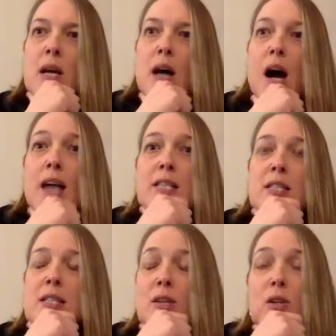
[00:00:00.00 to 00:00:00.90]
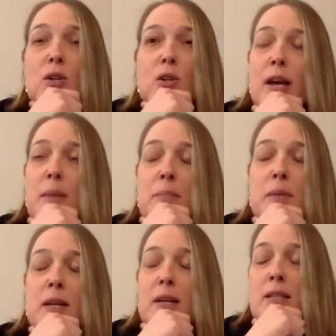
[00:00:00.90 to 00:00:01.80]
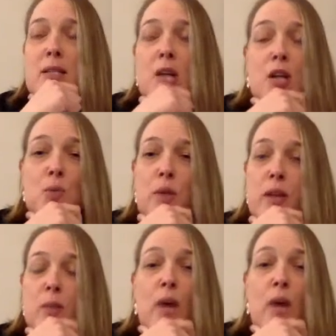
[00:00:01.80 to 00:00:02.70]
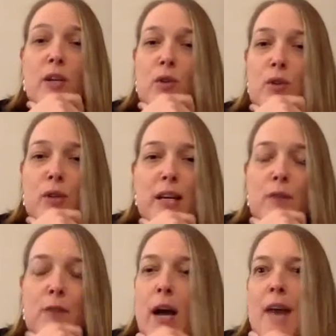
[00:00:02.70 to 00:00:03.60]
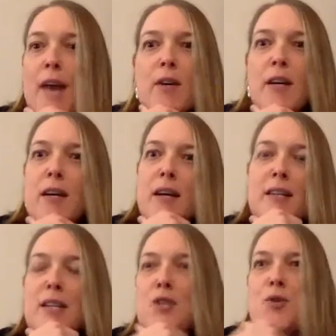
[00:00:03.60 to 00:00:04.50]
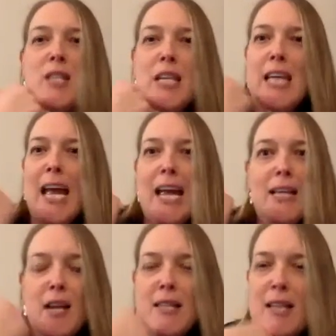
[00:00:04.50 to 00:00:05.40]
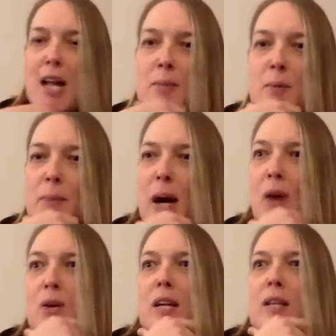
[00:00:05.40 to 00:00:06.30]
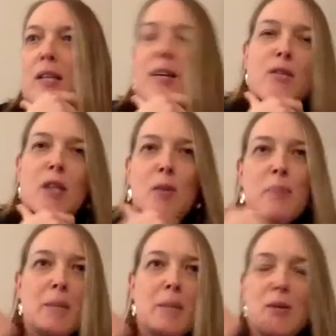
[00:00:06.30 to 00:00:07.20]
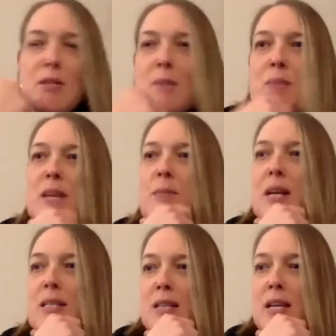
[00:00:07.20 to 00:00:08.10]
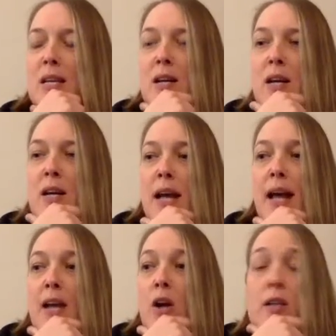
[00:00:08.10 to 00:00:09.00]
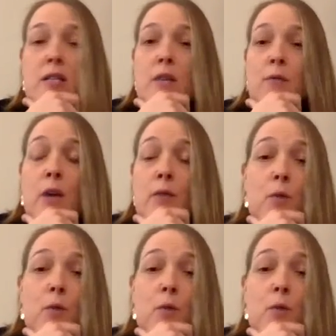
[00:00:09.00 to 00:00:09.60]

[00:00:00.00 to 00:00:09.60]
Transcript: I still am in touch with him regularly. If I have an interesting case, I tell him about it. He'll tell me about something he might see. And honestly, if it